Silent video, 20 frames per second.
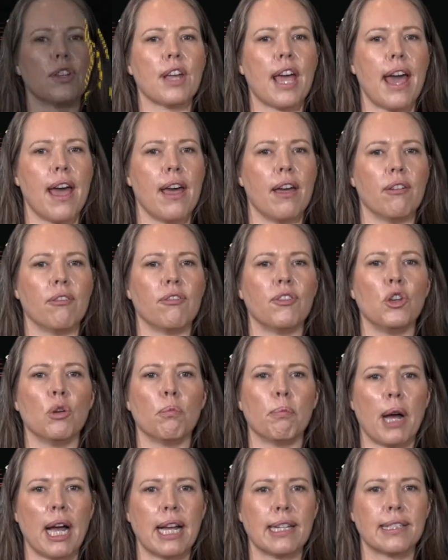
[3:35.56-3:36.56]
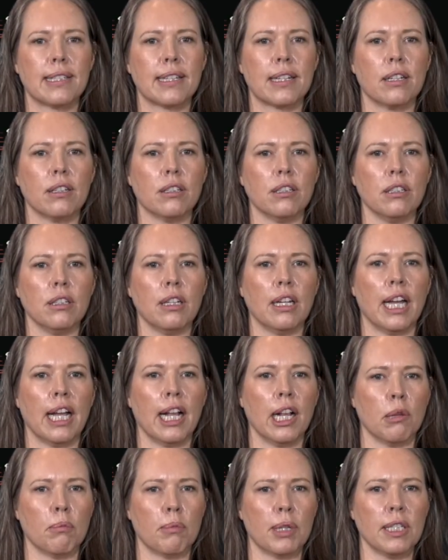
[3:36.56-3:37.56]
to have your bicycle,
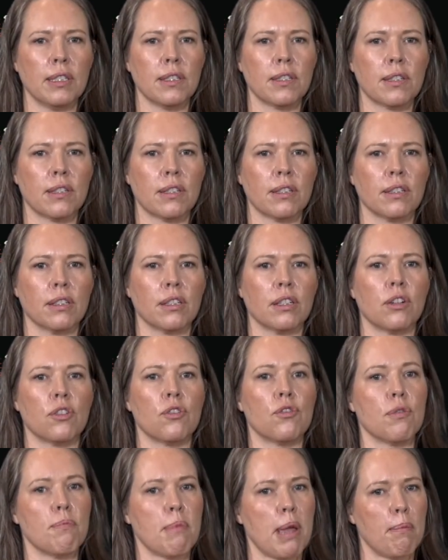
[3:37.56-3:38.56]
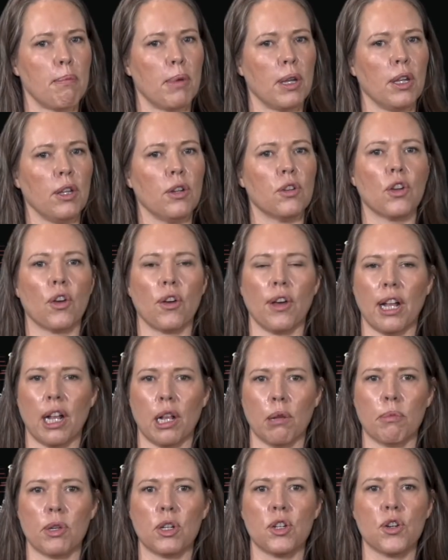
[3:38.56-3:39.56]
helmet, remember, no
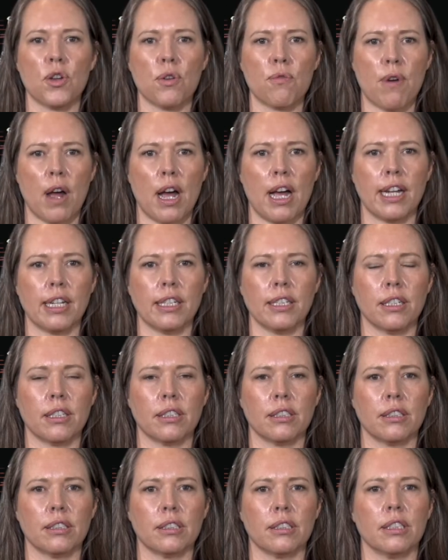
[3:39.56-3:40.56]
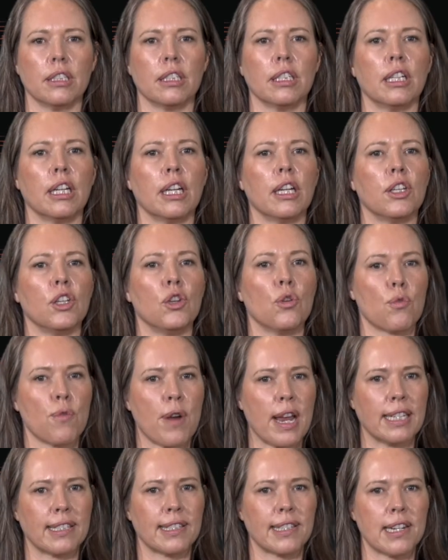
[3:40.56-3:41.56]
helmet, no ride, your
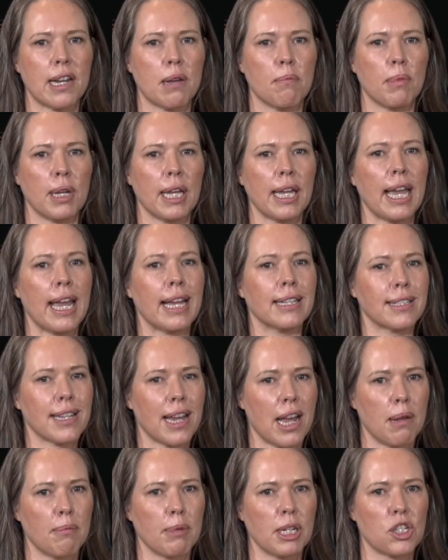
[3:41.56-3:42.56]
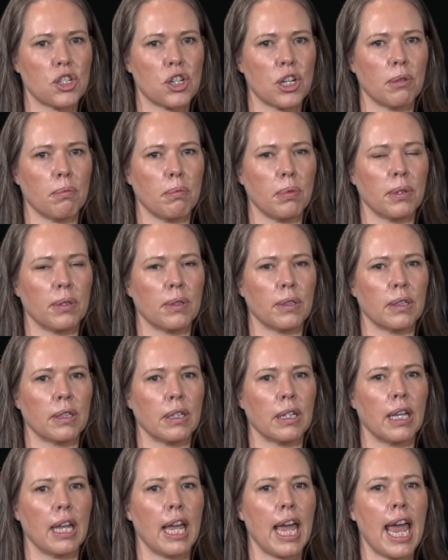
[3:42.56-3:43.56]
race number and timing chip,
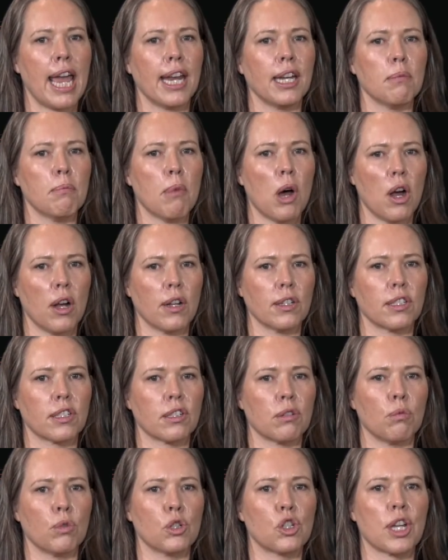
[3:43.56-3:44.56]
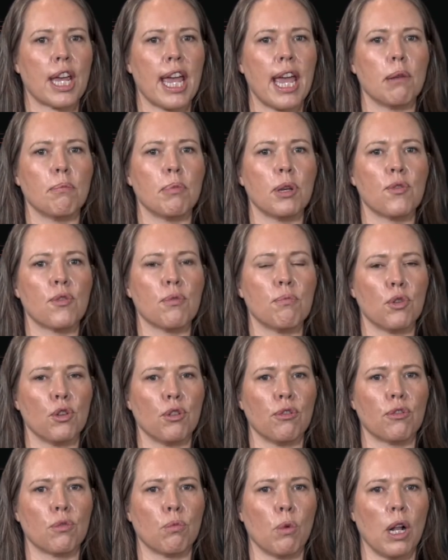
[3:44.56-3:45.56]
and a mask which can be
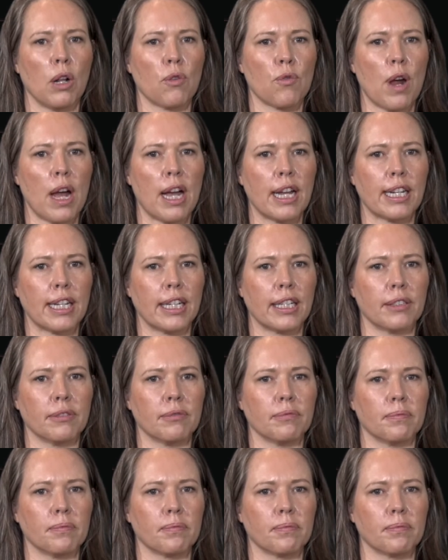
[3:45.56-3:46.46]
removed while riding.